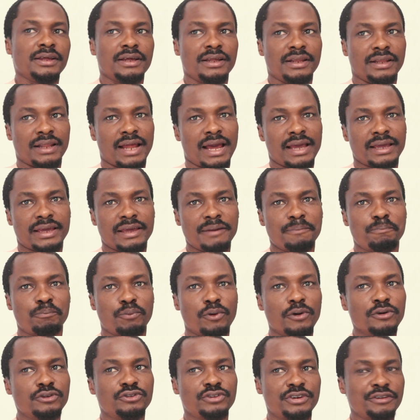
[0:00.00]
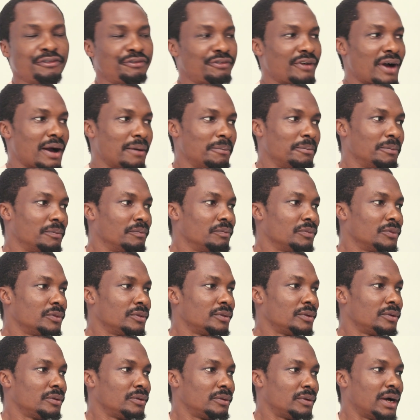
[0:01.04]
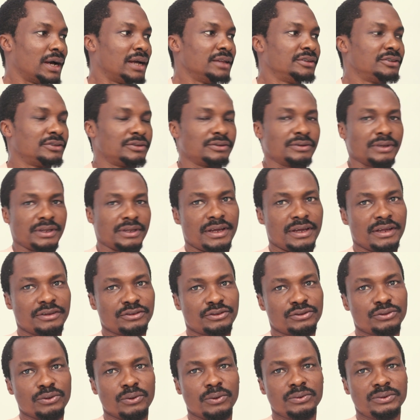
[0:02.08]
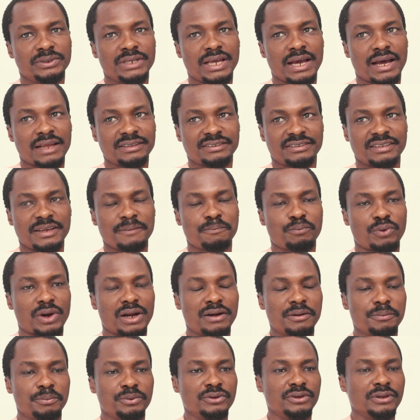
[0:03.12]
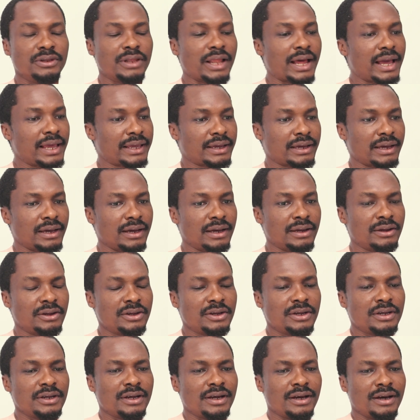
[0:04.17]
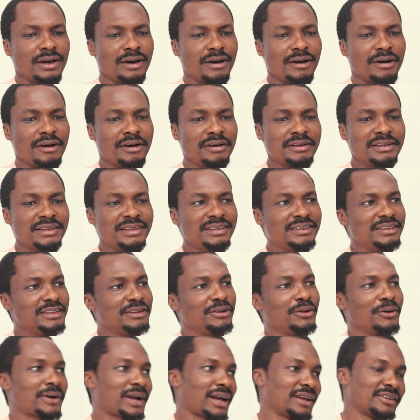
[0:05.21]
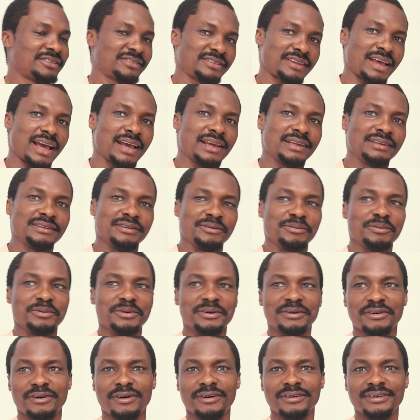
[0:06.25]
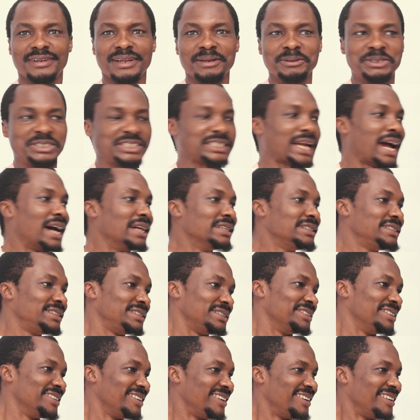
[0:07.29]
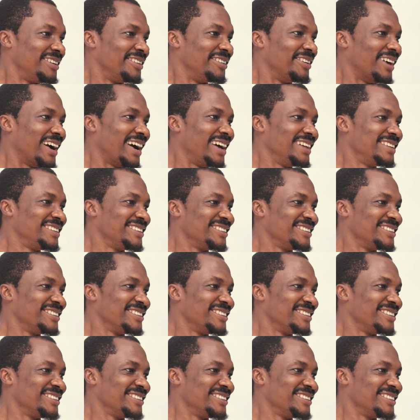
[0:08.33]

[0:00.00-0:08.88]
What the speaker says: Like a poultry farm, right? So they are temporary building. Like in the local side, we call them shanty. Right?